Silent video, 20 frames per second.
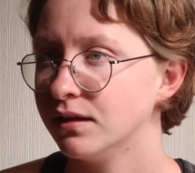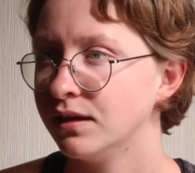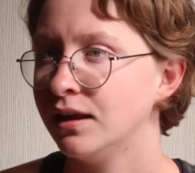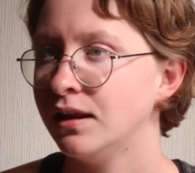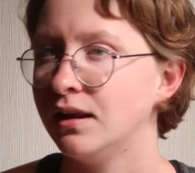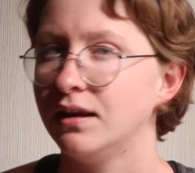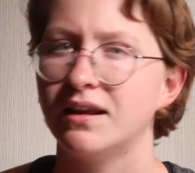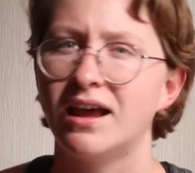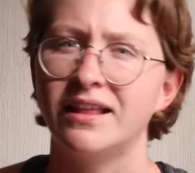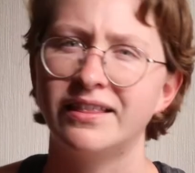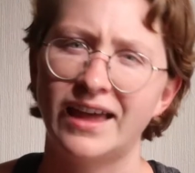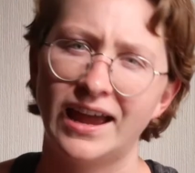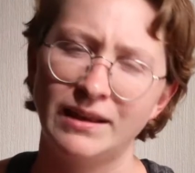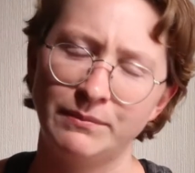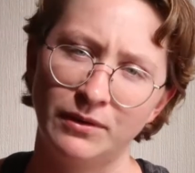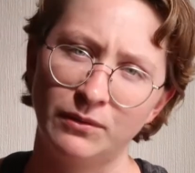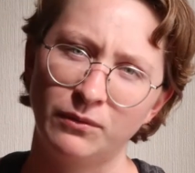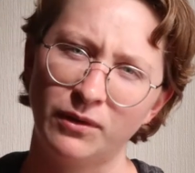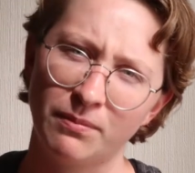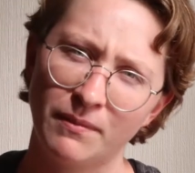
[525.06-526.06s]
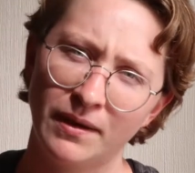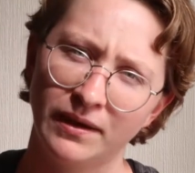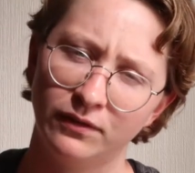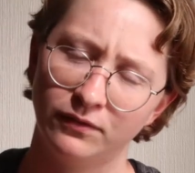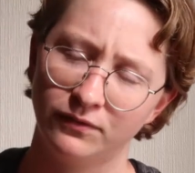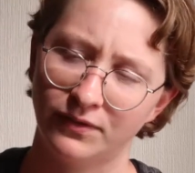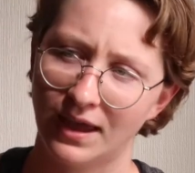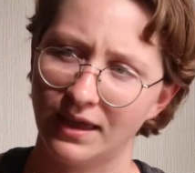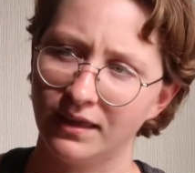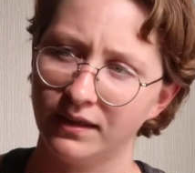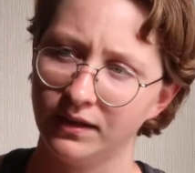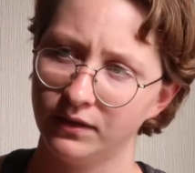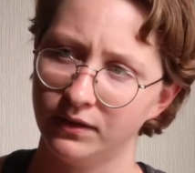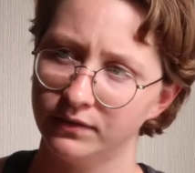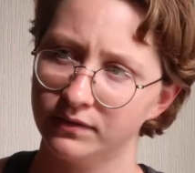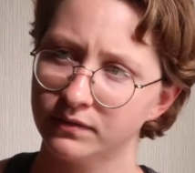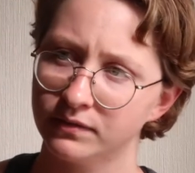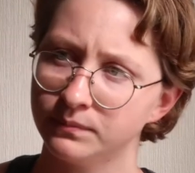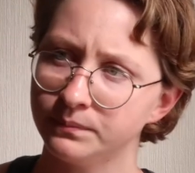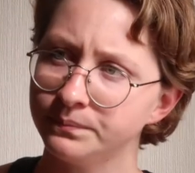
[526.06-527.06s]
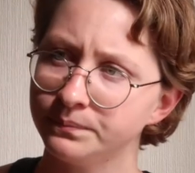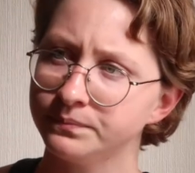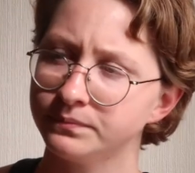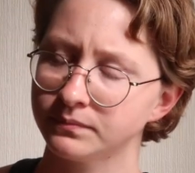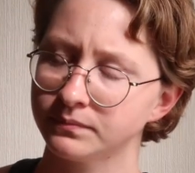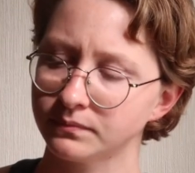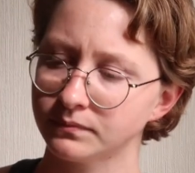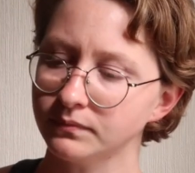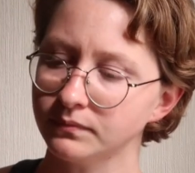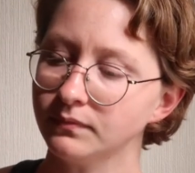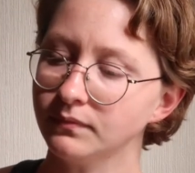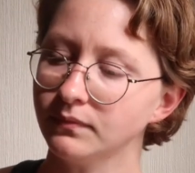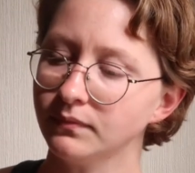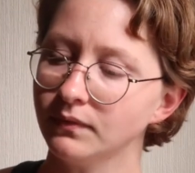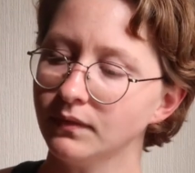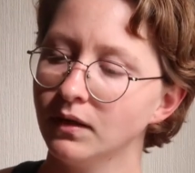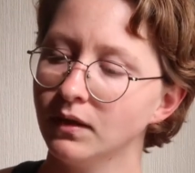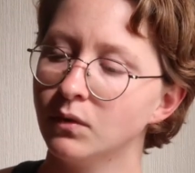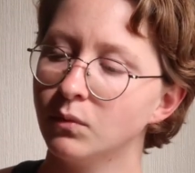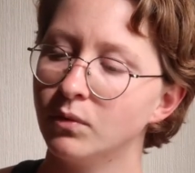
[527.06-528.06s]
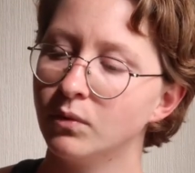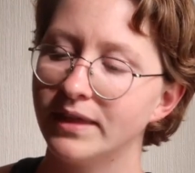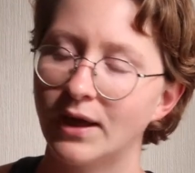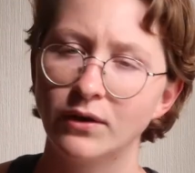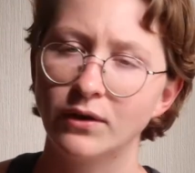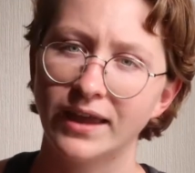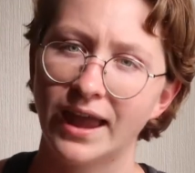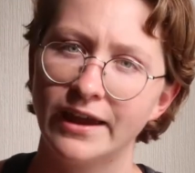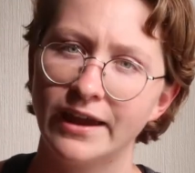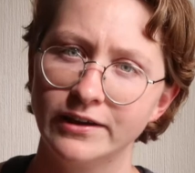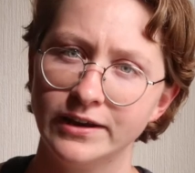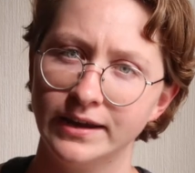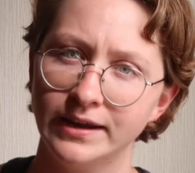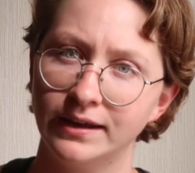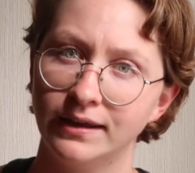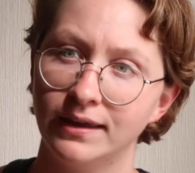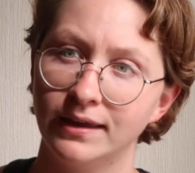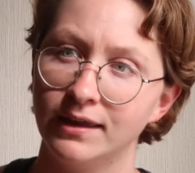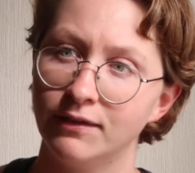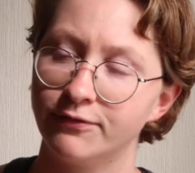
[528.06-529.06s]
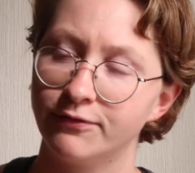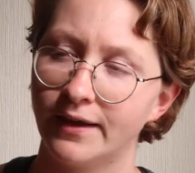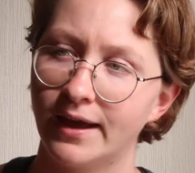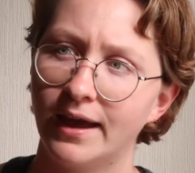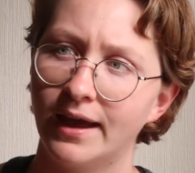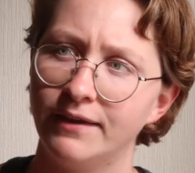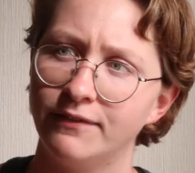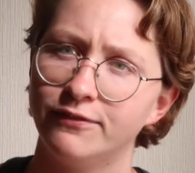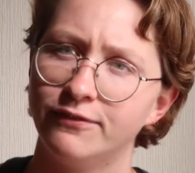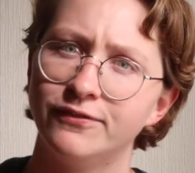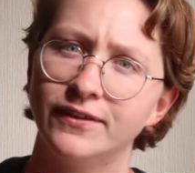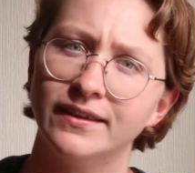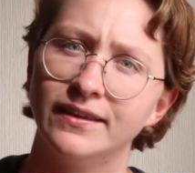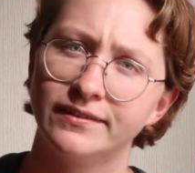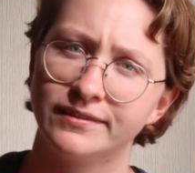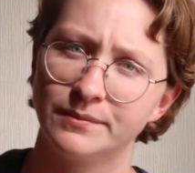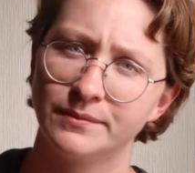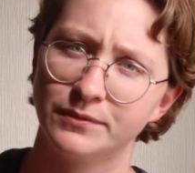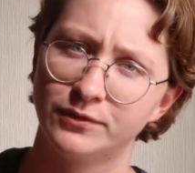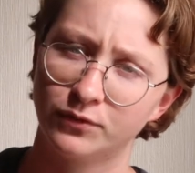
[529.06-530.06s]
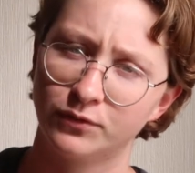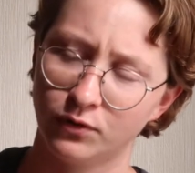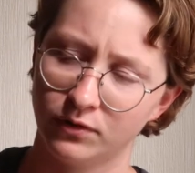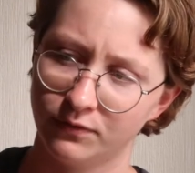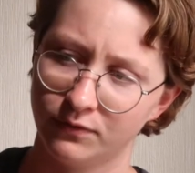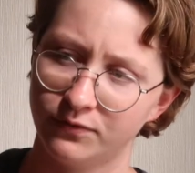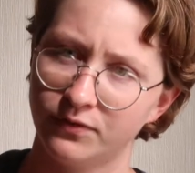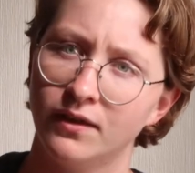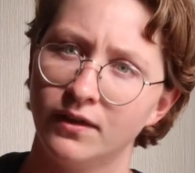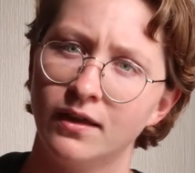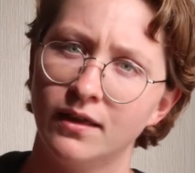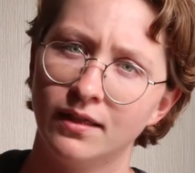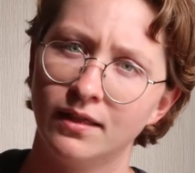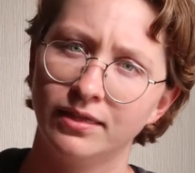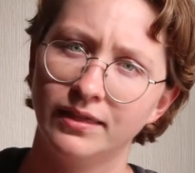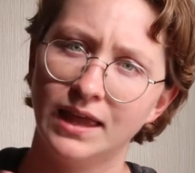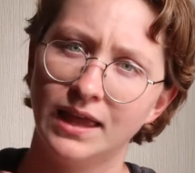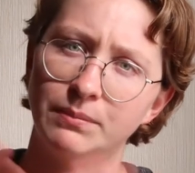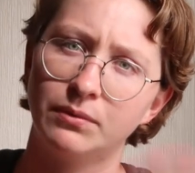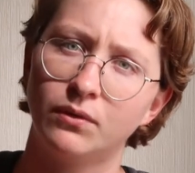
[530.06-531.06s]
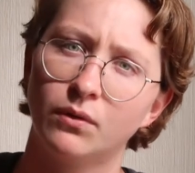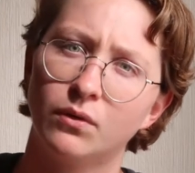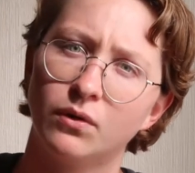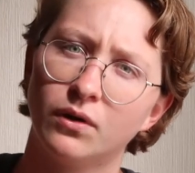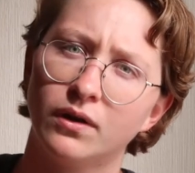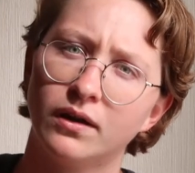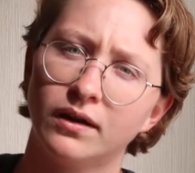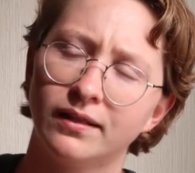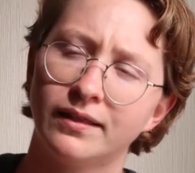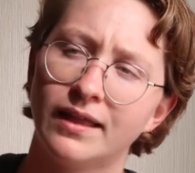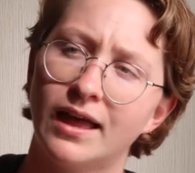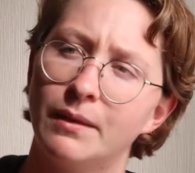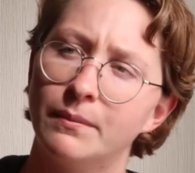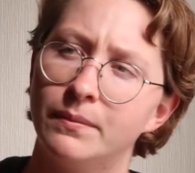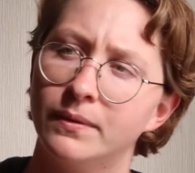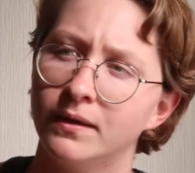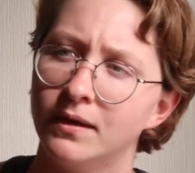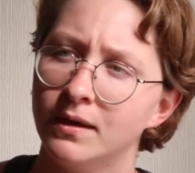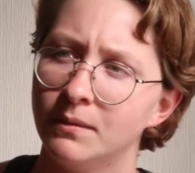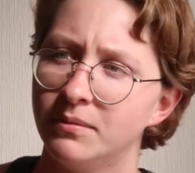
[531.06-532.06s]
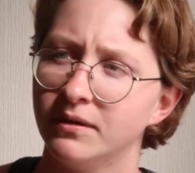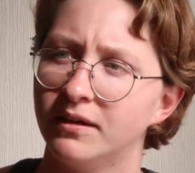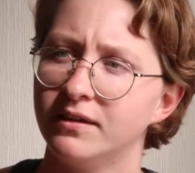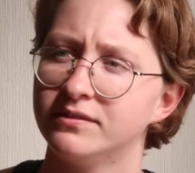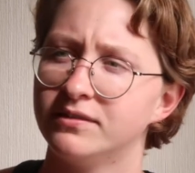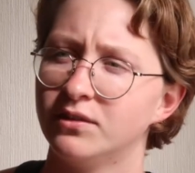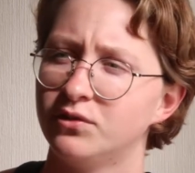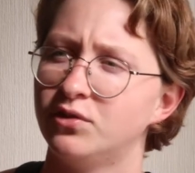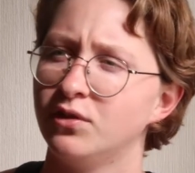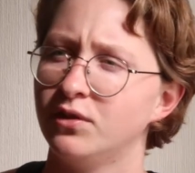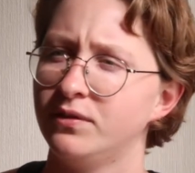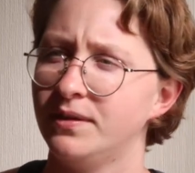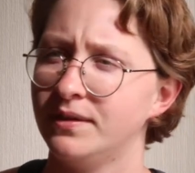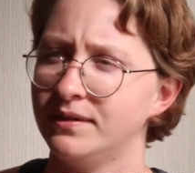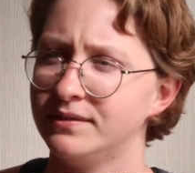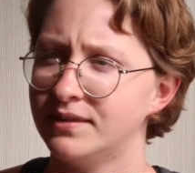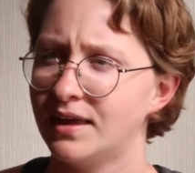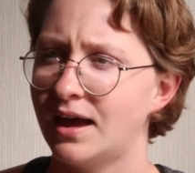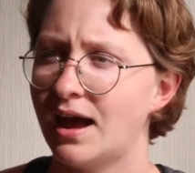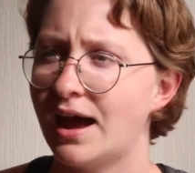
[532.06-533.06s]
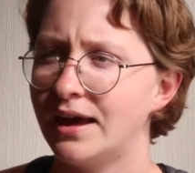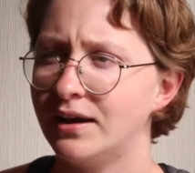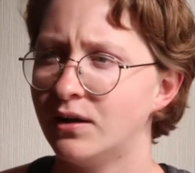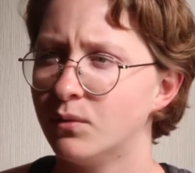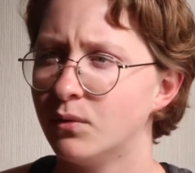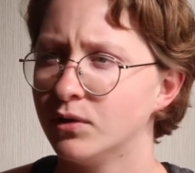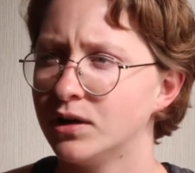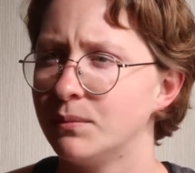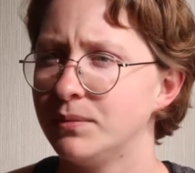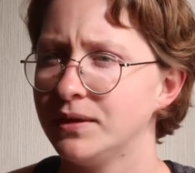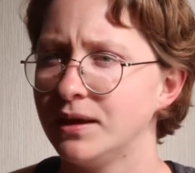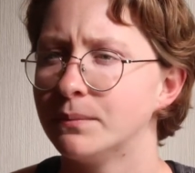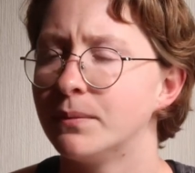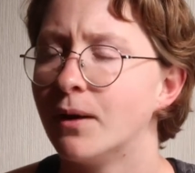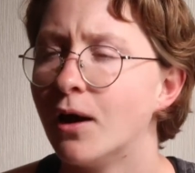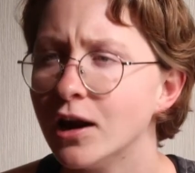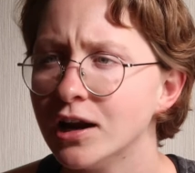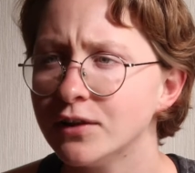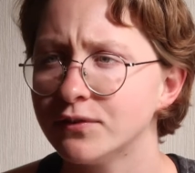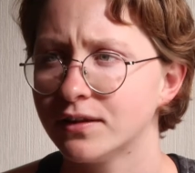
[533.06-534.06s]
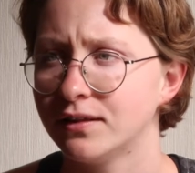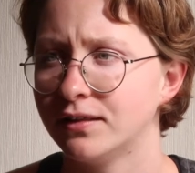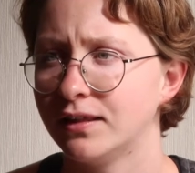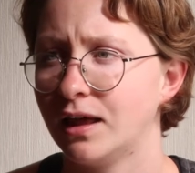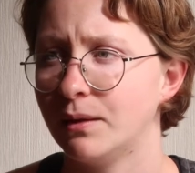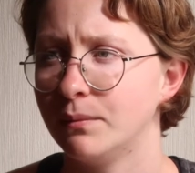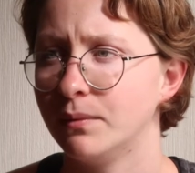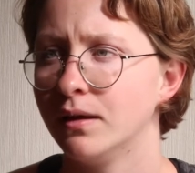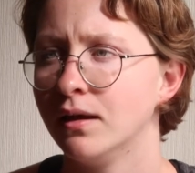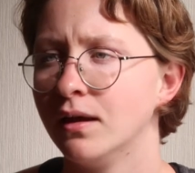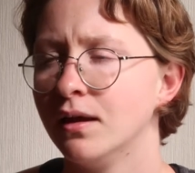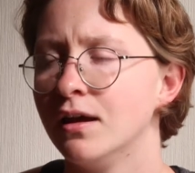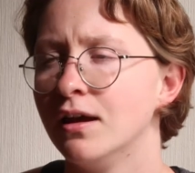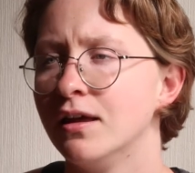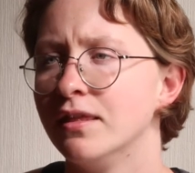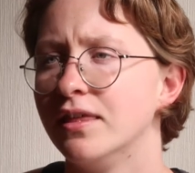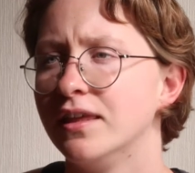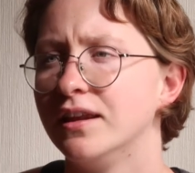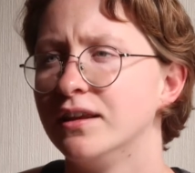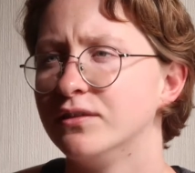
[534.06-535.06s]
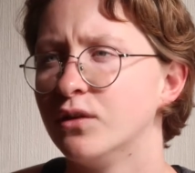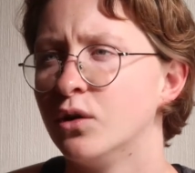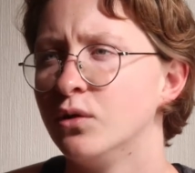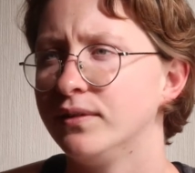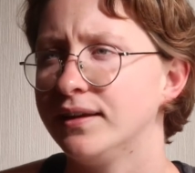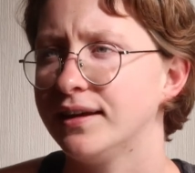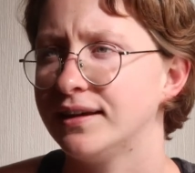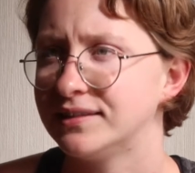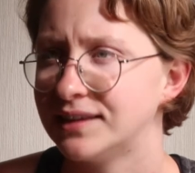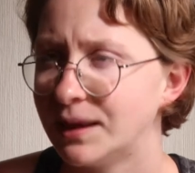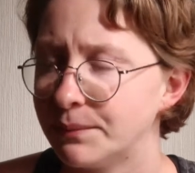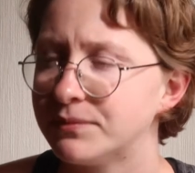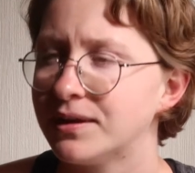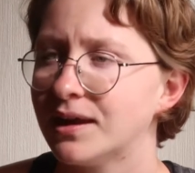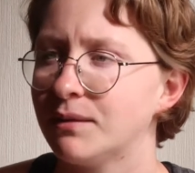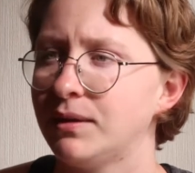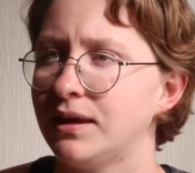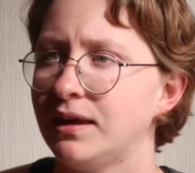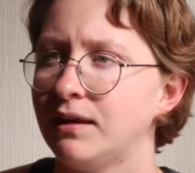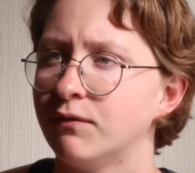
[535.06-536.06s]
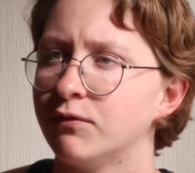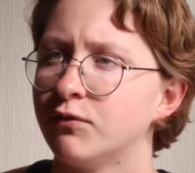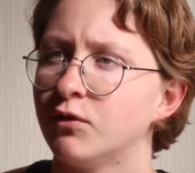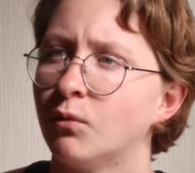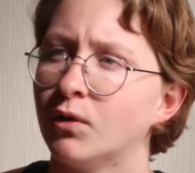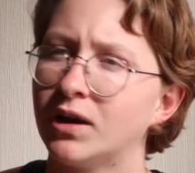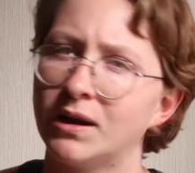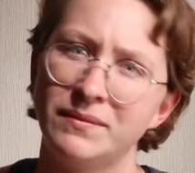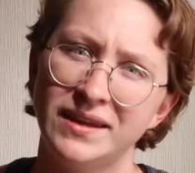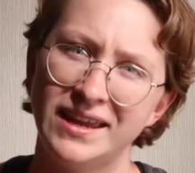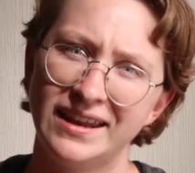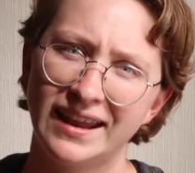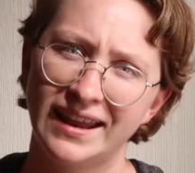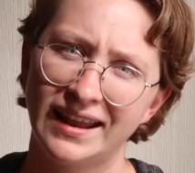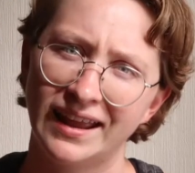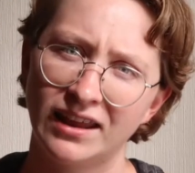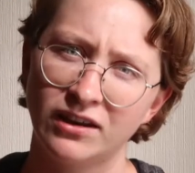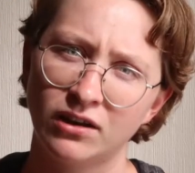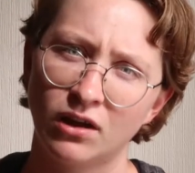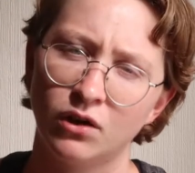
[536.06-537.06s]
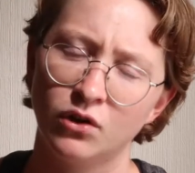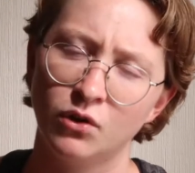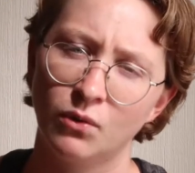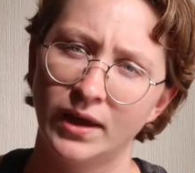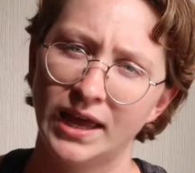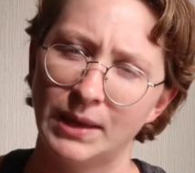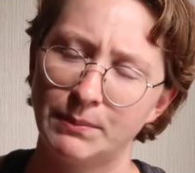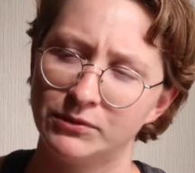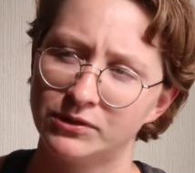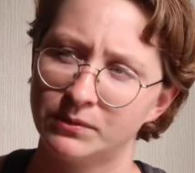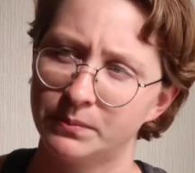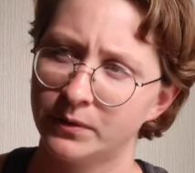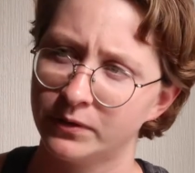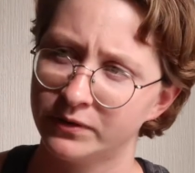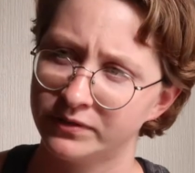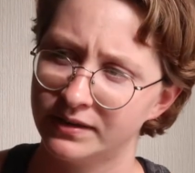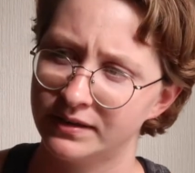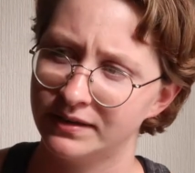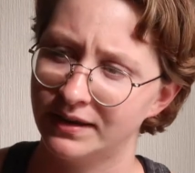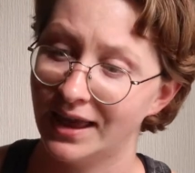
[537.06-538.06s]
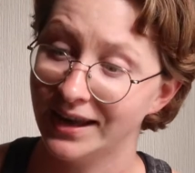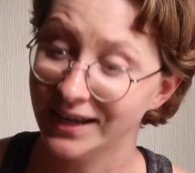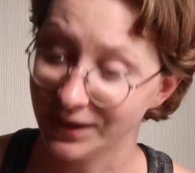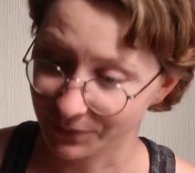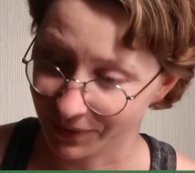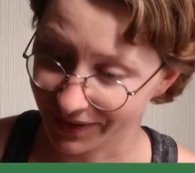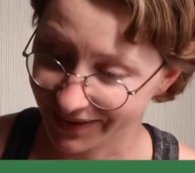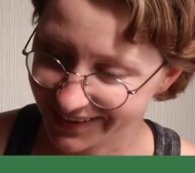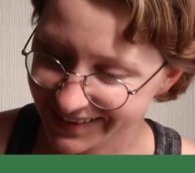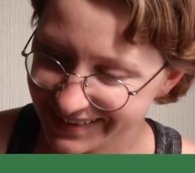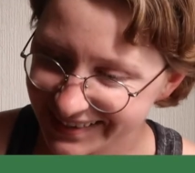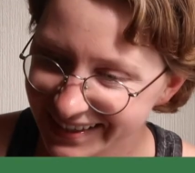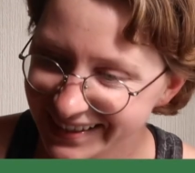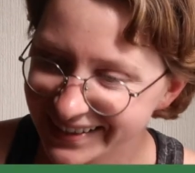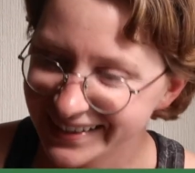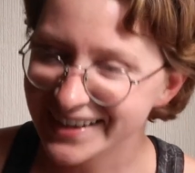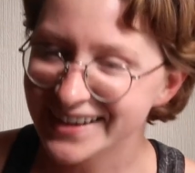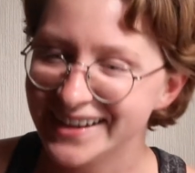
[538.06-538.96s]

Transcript: in alignment with my own values, without caring if I fit some sort of label or club. Because the truth is that I don't want to be a part of a club that is only accepting me for what I'm eating and not who I am as a person anyways.